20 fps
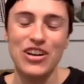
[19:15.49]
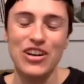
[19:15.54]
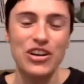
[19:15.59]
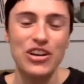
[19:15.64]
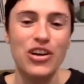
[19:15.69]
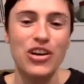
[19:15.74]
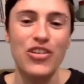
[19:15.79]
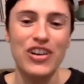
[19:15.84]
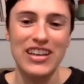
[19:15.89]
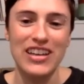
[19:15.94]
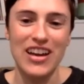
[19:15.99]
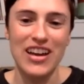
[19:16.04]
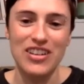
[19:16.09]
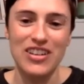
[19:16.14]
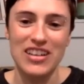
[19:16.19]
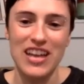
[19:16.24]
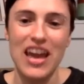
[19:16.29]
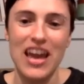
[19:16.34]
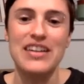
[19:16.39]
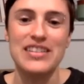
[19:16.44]
going out
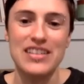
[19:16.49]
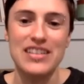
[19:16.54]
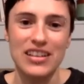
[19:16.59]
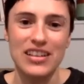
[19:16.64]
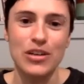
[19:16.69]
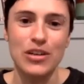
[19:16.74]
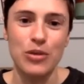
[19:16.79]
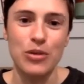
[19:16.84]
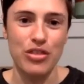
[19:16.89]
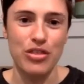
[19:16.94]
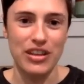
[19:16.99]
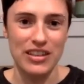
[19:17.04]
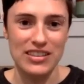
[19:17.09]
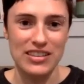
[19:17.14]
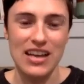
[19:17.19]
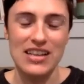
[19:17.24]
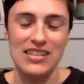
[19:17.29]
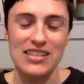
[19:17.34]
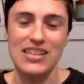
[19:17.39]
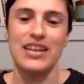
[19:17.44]
and dealing with things
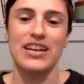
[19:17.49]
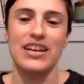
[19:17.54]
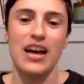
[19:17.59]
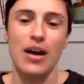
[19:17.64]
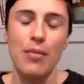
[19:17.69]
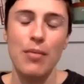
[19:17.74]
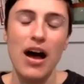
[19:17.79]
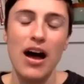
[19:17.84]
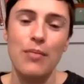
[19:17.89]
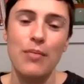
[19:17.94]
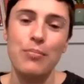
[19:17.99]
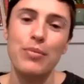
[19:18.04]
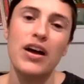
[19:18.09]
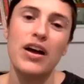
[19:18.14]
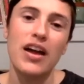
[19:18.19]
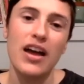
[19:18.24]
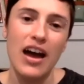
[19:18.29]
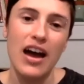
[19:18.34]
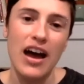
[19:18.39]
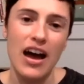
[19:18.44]
as they come up,
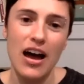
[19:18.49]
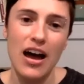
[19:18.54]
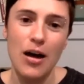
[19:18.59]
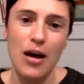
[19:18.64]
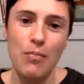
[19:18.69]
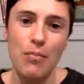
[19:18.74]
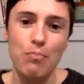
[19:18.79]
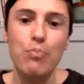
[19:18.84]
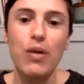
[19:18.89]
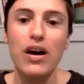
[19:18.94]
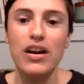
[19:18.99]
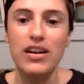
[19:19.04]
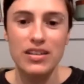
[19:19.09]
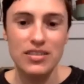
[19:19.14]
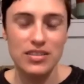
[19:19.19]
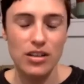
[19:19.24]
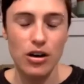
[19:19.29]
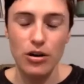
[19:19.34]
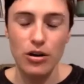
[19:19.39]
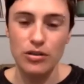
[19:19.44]
but
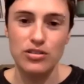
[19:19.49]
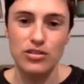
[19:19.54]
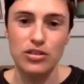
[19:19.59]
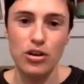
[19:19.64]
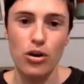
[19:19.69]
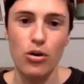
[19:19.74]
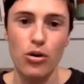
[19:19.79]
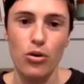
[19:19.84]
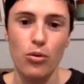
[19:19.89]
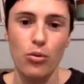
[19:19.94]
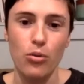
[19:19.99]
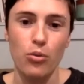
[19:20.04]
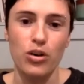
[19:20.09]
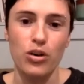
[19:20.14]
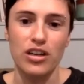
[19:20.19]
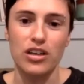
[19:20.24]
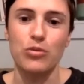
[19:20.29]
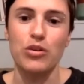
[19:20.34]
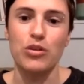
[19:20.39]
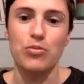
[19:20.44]
is also
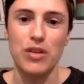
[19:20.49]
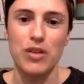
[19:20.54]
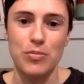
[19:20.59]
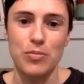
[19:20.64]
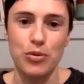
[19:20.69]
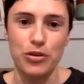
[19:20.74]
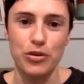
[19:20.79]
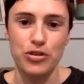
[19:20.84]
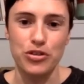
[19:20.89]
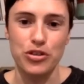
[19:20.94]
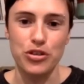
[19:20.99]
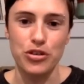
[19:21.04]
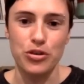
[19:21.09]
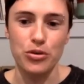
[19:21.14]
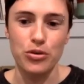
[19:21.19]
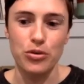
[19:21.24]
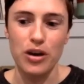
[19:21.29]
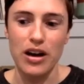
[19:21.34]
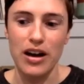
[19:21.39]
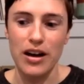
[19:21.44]
working with people
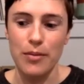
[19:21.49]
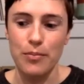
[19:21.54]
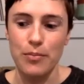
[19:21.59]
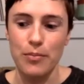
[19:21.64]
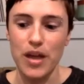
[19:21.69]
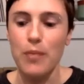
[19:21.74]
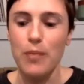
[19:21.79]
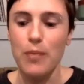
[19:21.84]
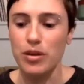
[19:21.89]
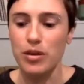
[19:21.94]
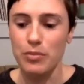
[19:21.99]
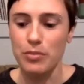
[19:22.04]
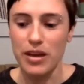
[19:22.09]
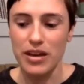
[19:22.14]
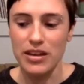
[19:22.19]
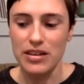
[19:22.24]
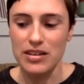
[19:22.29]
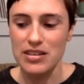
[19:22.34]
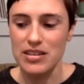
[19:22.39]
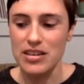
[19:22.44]
to
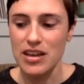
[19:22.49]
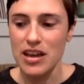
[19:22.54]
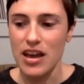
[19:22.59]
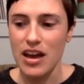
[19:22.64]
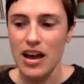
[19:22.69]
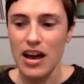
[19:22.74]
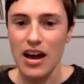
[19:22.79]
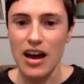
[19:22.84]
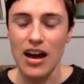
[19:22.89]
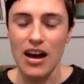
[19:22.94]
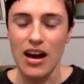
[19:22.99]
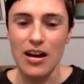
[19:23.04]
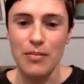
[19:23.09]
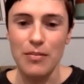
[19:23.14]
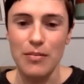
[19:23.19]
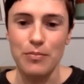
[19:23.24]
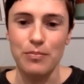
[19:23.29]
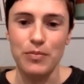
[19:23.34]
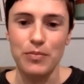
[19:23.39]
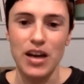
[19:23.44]
implement
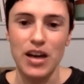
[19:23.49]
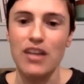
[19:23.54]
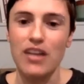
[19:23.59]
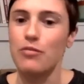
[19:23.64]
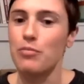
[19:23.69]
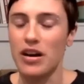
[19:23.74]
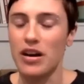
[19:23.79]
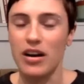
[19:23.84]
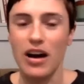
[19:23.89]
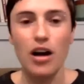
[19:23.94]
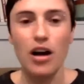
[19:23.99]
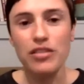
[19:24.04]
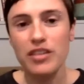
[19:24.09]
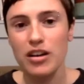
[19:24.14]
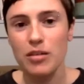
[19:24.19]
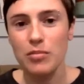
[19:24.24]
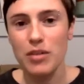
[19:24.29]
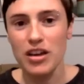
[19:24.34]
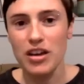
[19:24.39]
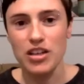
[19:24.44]
kind of better
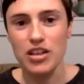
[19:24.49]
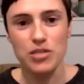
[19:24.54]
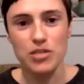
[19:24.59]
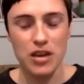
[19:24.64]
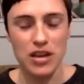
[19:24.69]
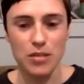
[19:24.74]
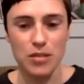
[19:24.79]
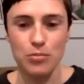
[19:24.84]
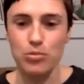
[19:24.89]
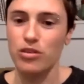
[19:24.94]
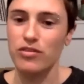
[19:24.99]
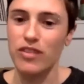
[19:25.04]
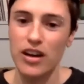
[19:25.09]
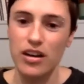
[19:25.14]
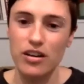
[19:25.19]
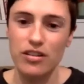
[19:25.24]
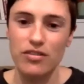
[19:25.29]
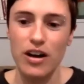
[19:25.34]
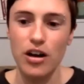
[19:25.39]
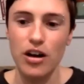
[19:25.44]
healthcare management and
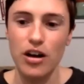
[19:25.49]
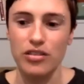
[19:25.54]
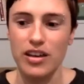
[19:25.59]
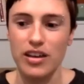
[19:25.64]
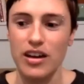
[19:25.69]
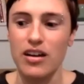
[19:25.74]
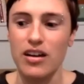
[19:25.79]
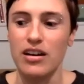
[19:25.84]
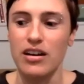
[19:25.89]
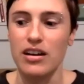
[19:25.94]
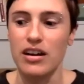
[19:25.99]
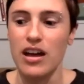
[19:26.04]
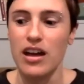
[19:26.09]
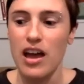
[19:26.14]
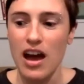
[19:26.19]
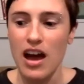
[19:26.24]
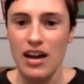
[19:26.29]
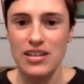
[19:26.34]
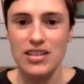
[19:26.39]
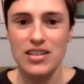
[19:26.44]
preventative healthcare. And
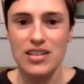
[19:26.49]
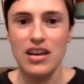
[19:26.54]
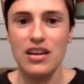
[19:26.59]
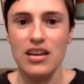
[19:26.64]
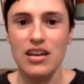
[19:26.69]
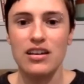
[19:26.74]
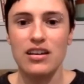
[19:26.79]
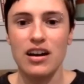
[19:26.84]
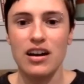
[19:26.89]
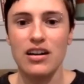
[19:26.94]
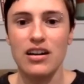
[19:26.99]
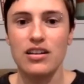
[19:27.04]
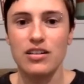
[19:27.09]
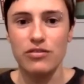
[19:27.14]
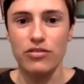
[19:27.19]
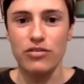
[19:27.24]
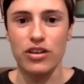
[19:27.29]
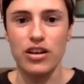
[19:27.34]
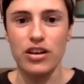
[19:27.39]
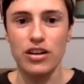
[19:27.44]
I take kind
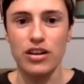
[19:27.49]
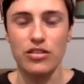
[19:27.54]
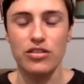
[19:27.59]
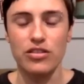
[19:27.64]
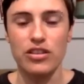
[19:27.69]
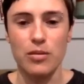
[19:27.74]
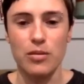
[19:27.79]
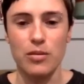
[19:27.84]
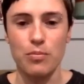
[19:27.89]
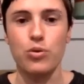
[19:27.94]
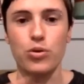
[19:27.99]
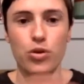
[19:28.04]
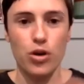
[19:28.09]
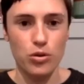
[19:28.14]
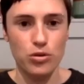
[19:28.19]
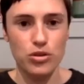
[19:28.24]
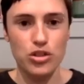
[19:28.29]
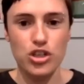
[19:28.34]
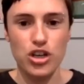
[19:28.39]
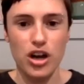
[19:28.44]
of the
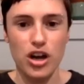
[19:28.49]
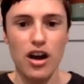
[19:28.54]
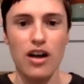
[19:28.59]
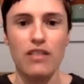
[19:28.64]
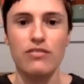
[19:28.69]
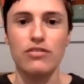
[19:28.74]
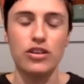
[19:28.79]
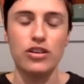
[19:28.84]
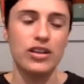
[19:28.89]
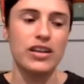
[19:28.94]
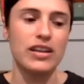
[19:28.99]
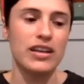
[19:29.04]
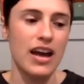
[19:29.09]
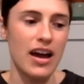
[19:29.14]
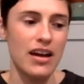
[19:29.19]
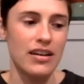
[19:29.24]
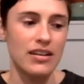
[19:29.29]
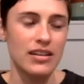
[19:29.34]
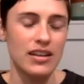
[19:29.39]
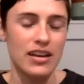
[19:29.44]
approach of looking
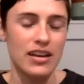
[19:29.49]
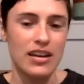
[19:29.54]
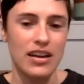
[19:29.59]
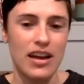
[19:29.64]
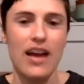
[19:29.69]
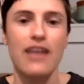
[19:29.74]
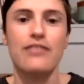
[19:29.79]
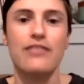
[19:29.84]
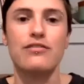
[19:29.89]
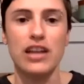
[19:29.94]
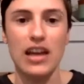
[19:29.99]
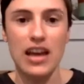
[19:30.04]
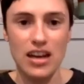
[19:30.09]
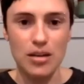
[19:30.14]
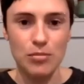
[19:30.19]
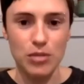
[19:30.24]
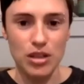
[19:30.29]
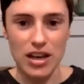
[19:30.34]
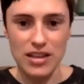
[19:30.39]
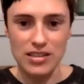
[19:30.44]
at every
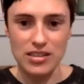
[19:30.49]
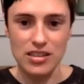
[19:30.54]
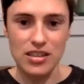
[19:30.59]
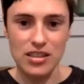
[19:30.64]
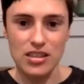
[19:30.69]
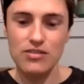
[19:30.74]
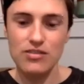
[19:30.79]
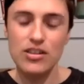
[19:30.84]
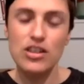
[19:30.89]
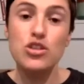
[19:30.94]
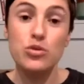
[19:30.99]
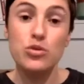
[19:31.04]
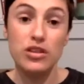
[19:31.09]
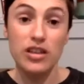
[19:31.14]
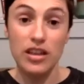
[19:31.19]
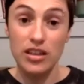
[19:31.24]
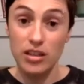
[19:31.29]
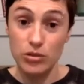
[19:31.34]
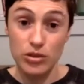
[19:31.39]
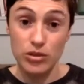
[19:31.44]
animal as an individual
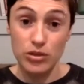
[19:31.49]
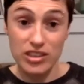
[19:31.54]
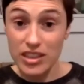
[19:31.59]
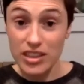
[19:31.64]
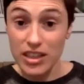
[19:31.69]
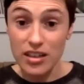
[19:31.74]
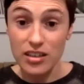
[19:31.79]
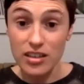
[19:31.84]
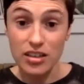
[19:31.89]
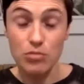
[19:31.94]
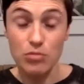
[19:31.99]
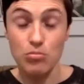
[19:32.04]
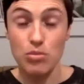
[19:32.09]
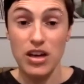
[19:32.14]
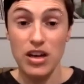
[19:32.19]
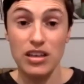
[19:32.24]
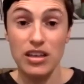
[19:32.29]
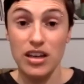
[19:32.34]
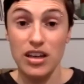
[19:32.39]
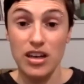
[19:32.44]
that you see in
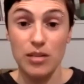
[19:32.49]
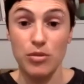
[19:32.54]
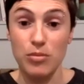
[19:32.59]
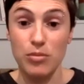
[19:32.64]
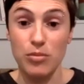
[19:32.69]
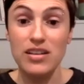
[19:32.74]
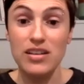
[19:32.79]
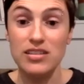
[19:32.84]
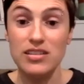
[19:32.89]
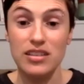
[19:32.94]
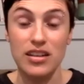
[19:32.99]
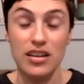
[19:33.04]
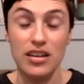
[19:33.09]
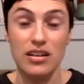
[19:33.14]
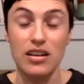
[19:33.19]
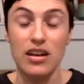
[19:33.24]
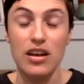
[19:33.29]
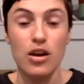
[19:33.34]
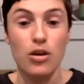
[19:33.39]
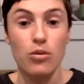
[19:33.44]
companion animal medicine,
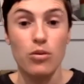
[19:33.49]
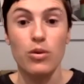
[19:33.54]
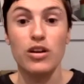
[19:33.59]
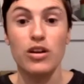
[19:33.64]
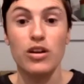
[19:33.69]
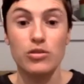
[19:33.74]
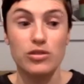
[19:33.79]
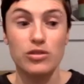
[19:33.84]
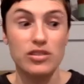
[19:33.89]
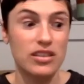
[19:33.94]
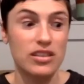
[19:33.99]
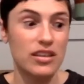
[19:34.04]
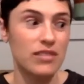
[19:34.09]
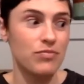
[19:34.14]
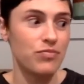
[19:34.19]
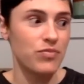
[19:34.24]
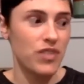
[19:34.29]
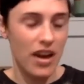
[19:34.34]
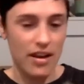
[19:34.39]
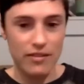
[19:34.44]
where you
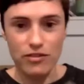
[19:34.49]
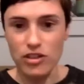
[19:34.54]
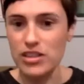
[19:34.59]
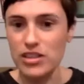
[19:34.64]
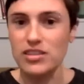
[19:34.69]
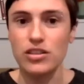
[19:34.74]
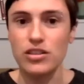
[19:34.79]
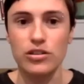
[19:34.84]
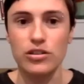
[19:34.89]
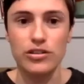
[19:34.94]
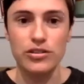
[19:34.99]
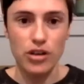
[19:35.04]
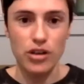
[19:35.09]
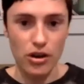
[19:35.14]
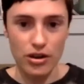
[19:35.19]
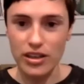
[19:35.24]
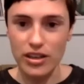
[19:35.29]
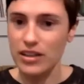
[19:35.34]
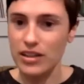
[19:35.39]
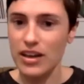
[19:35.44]
see every single
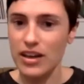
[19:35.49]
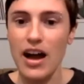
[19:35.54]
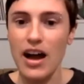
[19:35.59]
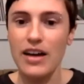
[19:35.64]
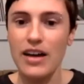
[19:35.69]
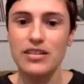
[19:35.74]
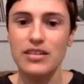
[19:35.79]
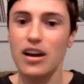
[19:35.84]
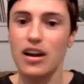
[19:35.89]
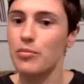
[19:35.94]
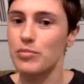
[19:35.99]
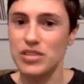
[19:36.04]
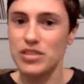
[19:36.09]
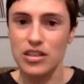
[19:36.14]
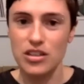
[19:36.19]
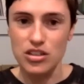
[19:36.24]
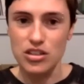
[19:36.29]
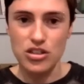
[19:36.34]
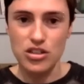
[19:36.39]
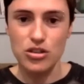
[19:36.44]
dog and cat comes
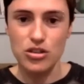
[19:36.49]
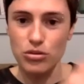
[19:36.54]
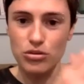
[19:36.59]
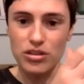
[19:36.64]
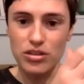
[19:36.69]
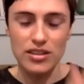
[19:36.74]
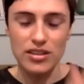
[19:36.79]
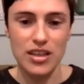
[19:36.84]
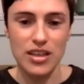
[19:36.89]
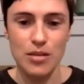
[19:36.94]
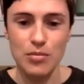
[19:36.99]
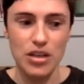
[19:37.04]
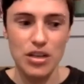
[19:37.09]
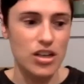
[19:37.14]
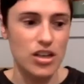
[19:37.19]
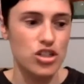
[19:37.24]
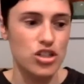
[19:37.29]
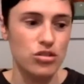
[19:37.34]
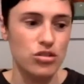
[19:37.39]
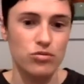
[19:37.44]
into the
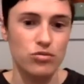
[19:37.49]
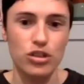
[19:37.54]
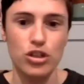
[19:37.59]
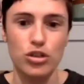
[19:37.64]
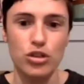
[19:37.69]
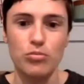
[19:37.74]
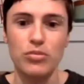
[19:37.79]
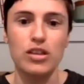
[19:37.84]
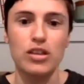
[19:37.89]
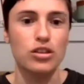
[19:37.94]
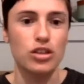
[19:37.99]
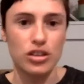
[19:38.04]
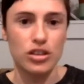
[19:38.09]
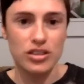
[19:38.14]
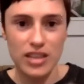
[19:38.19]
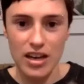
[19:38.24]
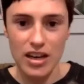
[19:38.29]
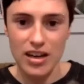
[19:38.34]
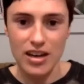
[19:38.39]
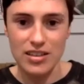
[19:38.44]
examination room. They're looked
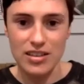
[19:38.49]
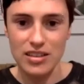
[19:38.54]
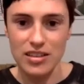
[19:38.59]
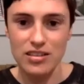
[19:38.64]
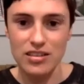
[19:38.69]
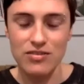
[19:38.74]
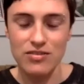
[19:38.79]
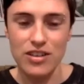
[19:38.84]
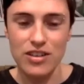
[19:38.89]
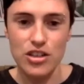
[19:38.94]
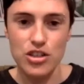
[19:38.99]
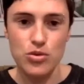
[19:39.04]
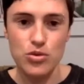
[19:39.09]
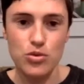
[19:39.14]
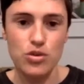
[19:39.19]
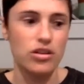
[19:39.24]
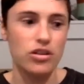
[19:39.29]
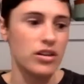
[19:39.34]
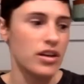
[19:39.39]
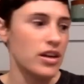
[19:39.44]
at as an
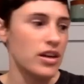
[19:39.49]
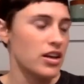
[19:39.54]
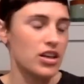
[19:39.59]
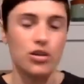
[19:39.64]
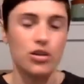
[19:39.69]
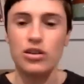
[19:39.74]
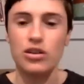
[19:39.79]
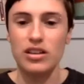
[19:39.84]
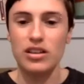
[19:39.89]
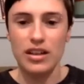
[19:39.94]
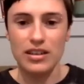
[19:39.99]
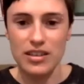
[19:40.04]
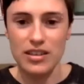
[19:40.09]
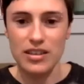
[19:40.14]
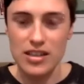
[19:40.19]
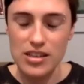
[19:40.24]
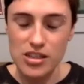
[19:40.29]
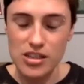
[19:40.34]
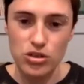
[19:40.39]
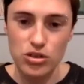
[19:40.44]
individual. You collect the
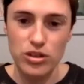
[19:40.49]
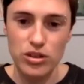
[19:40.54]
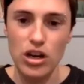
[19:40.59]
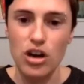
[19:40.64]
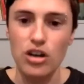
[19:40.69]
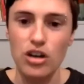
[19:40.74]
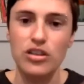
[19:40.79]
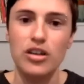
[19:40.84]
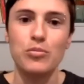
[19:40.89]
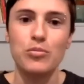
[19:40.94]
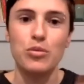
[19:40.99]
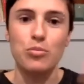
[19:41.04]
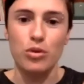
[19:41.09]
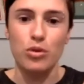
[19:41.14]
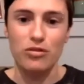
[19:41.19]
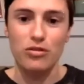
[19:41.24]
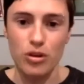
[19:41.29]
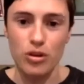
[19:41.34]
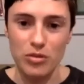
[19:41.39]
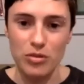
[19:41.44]
history on them. You
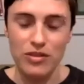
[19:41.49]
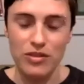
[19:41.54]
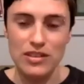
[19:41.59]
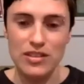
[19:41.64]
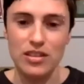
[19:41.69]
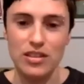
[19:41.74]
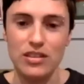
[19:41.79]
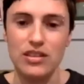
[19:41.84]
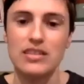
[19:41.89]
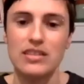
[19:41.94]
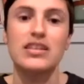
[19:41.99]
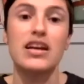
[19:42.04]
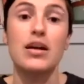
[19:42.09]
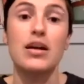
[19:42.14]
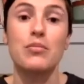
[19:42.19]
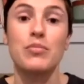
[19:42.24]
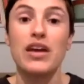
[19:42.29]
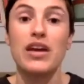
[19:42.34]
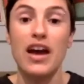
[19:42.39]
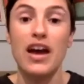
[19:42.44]
perform a physical
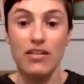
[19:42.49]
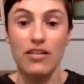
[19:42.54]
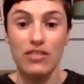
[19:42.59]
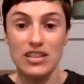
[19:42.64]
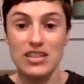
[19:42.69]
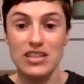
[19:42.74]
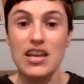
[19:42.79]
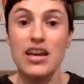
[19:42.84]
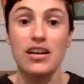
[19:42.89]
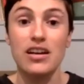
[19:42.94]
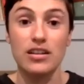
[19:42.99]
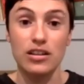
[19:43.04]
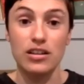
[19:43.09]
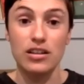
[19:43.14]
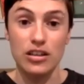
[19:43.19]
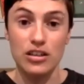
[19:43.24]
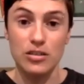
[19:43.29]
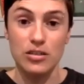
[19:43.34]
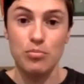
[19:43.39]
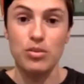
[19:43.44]
exam. They have a
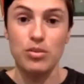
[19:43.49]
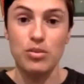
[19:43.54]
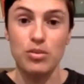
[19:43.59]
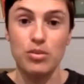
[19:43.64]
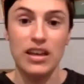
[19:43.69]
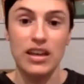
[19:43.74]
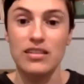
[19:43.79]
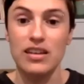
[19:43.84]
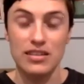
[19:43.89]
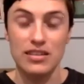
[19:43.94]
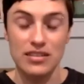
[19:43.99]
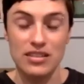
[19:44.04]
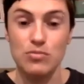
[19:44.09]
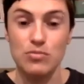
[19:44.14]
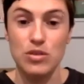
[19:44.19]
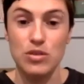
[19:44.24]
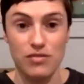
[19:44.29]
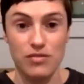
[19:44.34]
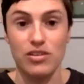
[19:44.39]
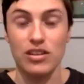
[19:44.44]
tailored plan that's
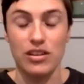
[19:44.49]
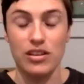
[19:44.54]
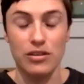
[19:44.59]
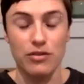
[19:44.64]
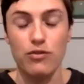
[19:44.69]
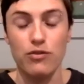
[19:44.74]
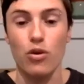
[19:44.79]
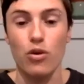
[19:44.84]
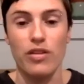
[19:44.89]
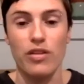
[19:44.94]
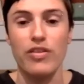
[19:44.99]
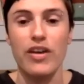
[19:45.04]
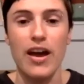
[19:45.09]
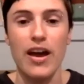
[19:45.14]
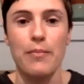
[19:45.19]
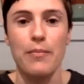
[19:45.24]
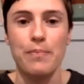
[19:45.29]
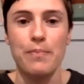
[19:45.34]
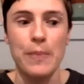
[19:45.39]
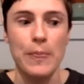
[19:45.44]
specifically for
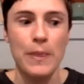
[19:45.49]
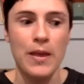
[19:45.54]
them.